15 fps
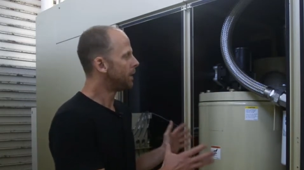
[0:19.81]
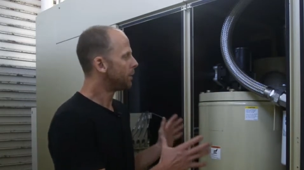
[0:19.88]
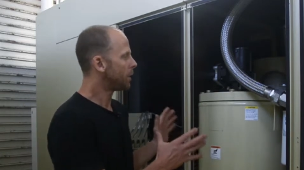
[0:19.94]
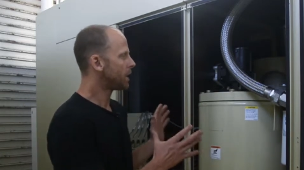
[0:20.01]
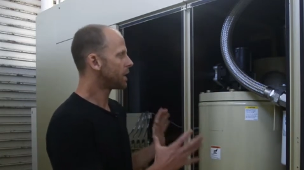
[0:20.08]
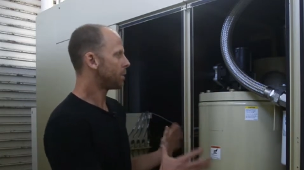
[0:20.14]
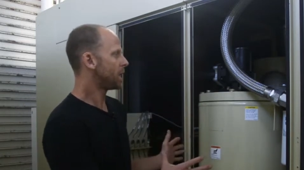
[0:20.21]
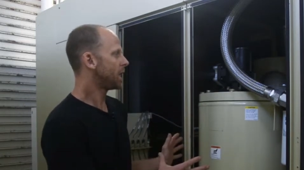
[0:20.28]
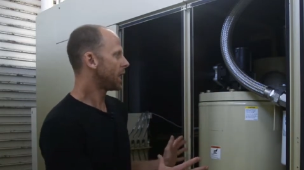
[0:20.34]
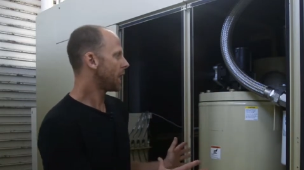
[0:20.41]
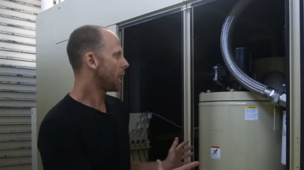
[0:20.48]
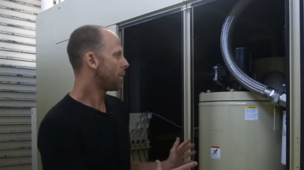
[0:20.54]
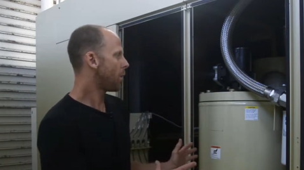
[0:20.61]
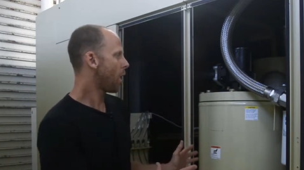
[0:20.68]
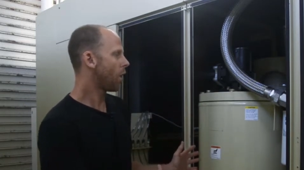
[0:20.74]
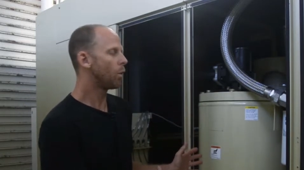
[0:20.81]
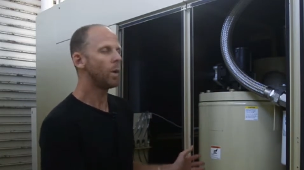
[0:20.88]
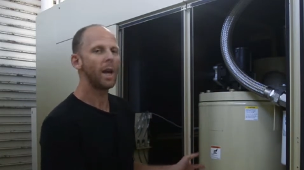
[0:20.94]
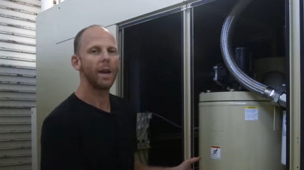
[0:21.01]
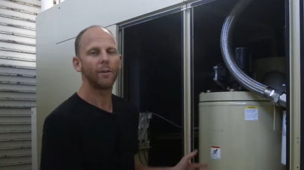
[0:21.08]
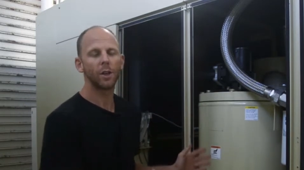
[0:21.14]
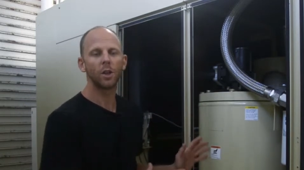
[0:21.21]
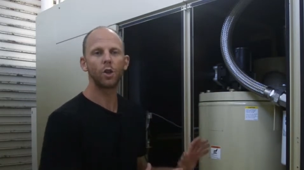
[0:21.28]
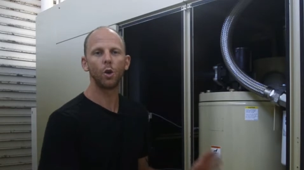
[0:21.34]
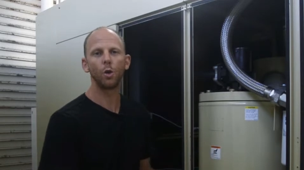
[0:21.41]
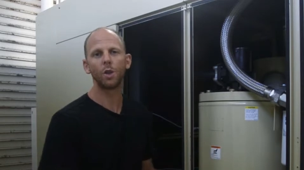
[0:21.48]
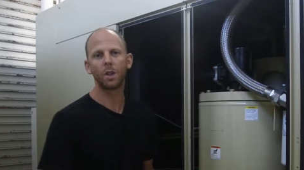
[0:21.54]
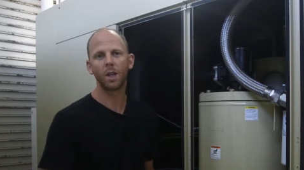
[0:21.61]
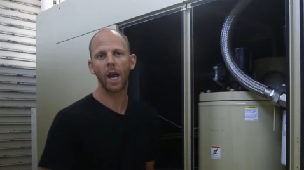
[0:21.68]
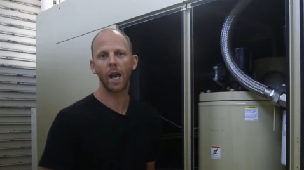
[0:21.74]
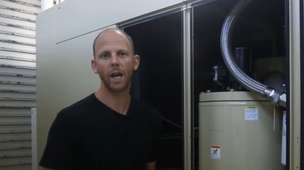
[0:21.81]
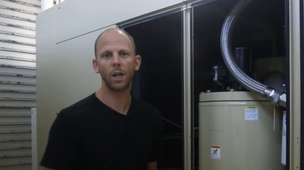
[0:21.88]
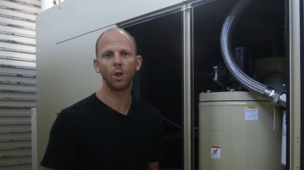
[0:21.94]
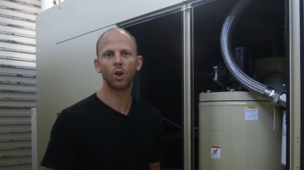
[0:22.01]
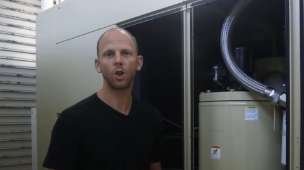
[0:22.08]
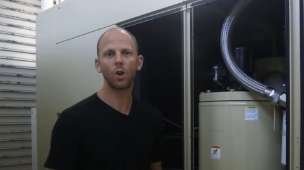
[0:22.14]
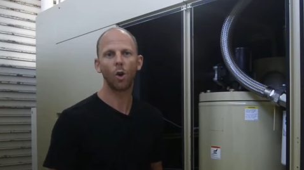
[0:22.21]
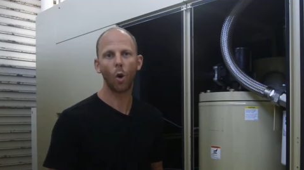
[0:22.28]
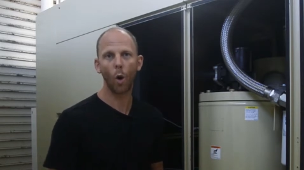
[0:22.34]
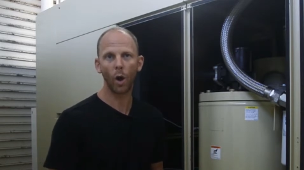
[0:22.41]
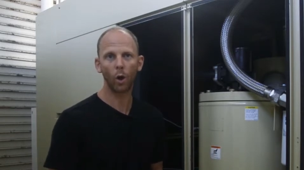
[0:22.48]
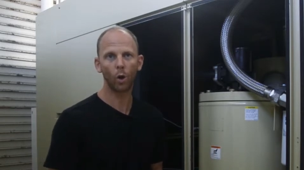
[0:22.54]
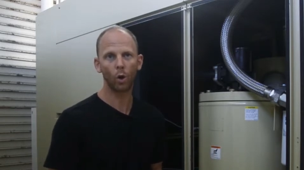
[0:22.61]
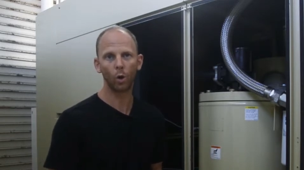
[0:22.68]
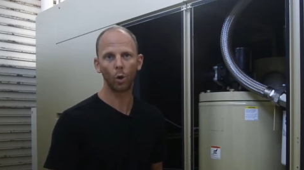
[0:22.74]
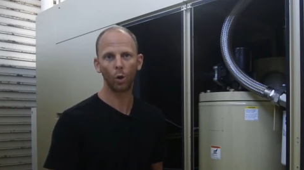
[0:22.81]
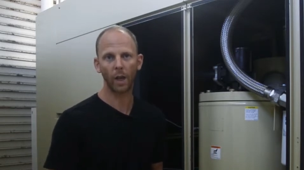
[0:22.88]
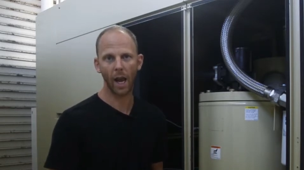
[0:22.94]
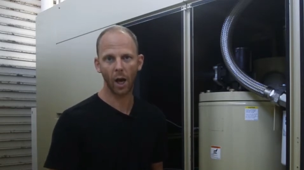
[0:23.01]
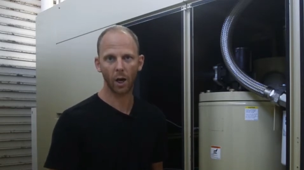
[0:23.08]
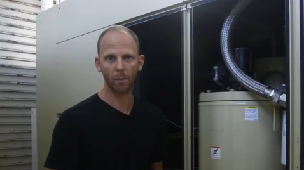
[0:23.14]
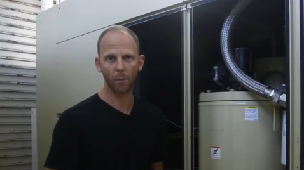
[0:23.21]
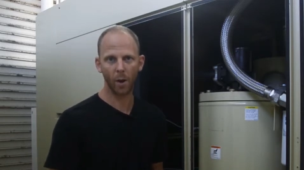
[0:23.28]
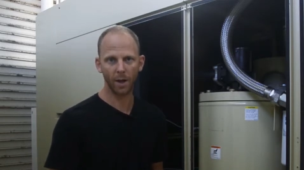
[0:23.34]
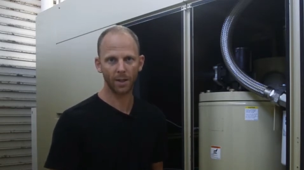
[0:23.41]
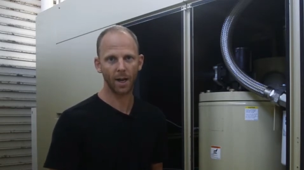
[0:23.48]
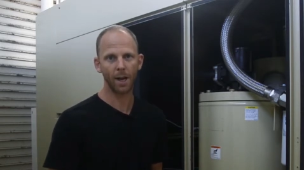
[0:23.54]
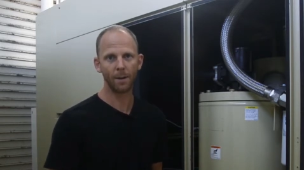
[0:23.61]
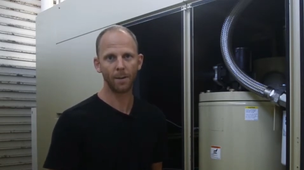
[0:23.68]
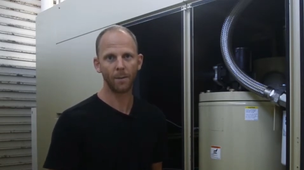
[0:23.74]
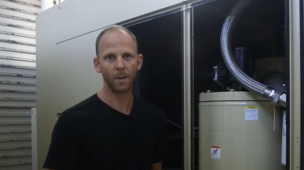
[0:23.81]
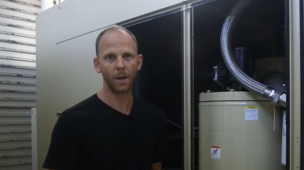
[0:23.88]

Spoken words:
For this particular plant, we have a two-stage oil-cooled air compressor,